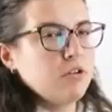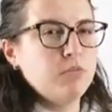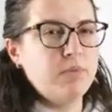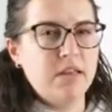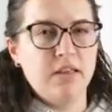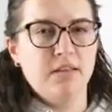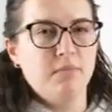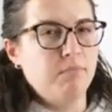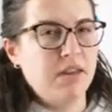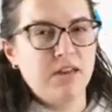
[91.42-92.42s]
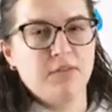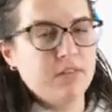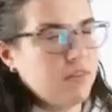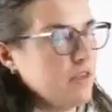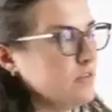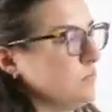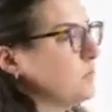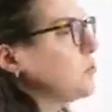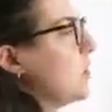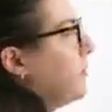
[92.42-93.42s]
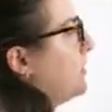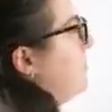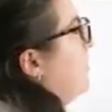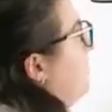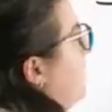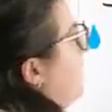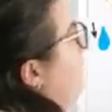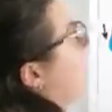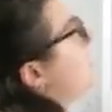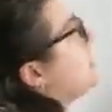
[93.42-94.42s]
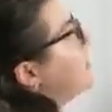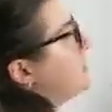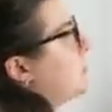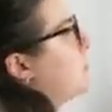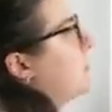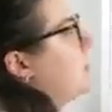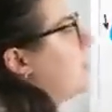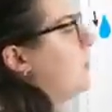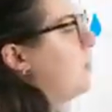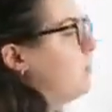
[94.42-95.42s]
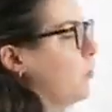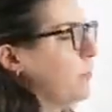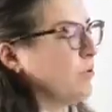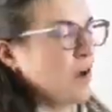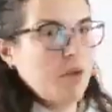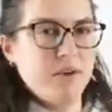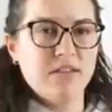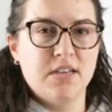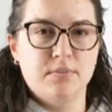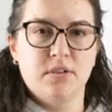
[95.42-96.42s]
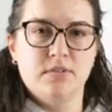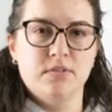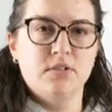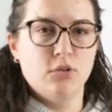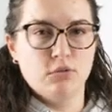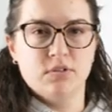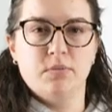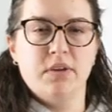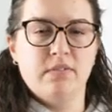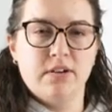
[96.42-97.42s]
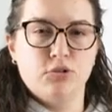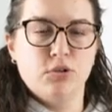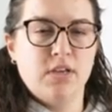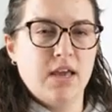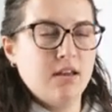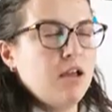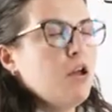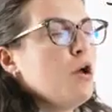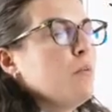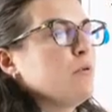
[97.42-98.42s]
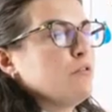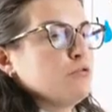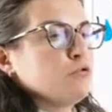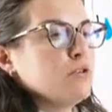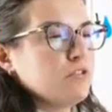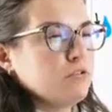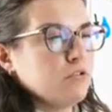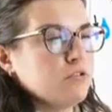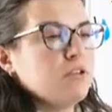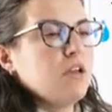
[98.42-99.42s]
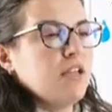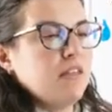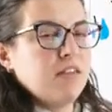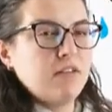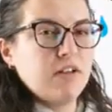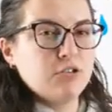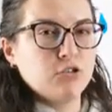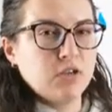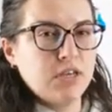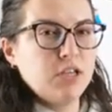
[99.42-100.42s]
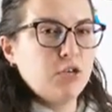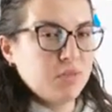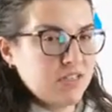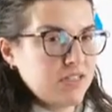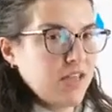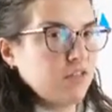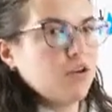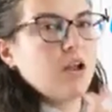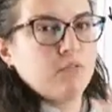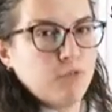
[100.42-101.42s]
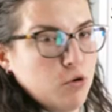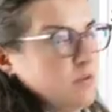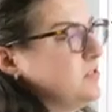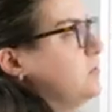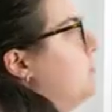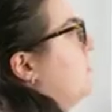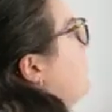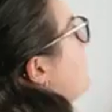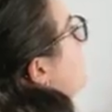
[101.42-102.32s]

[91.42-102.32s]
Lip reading: could be many different things, and we'll talk about them in a minute of some of the more predominant types of stones that we can eventually get. But those crystals can then eventually accumulate together and form a stone.